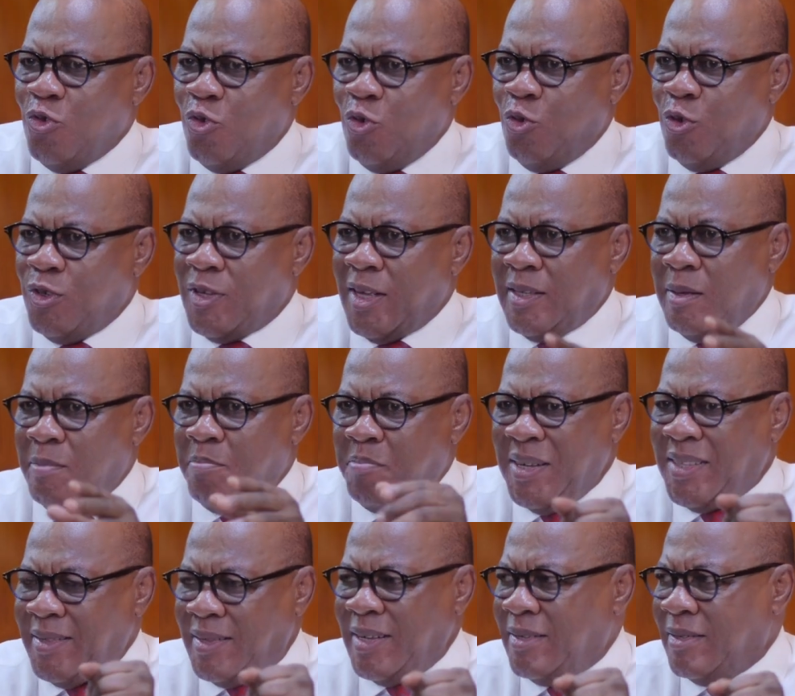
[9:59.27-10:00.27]
So those are the big
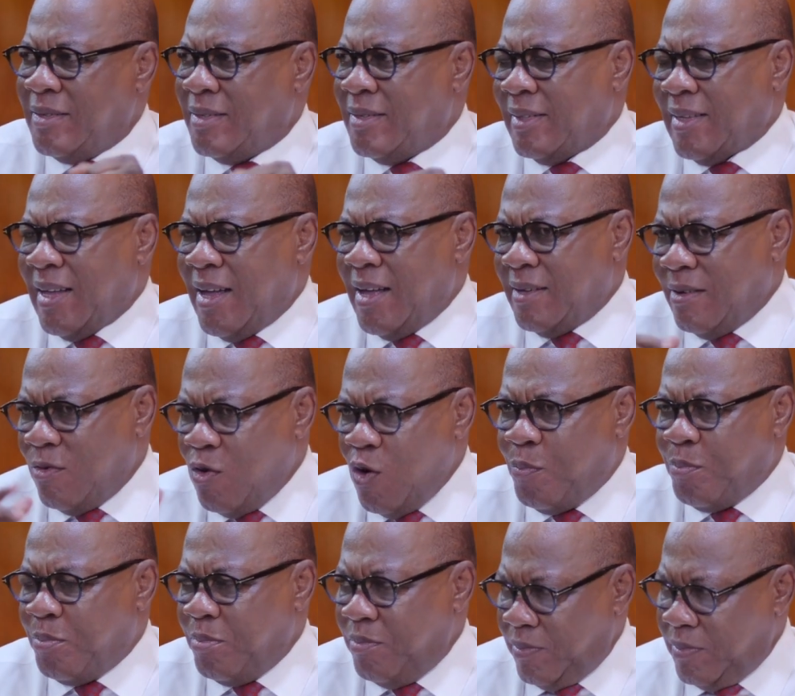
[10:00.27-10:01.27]
things that I hope
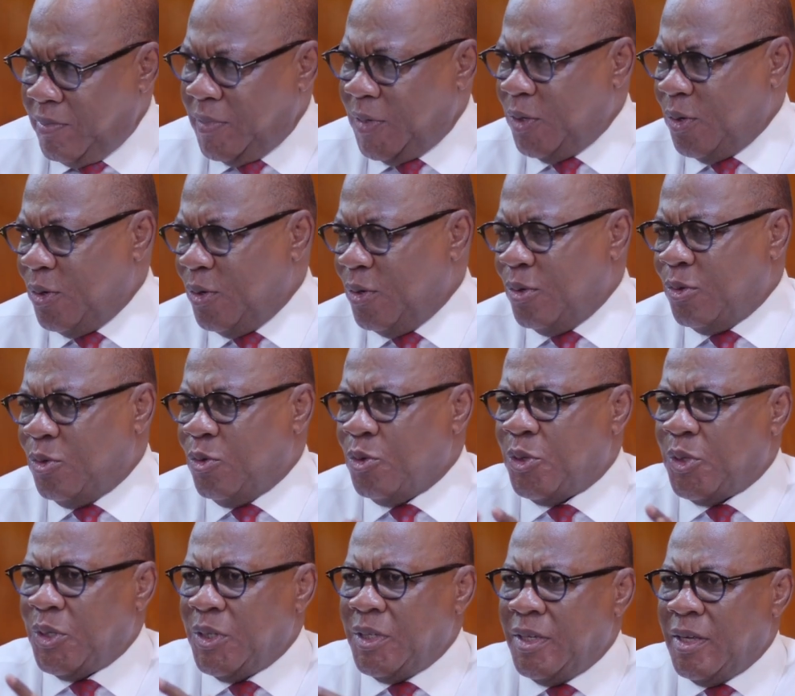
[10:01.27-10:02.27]
you know, to
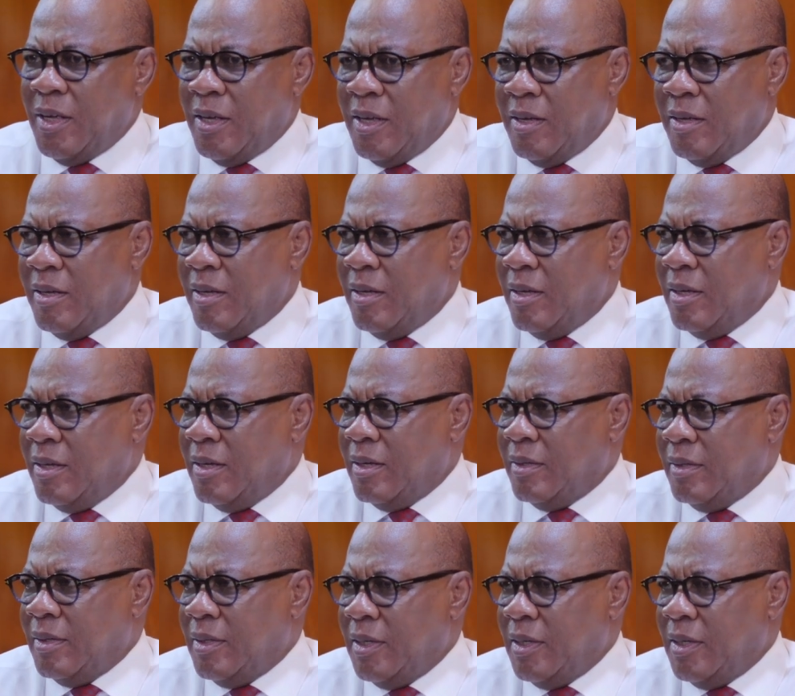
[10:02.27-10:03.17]
see the new, uh, administration.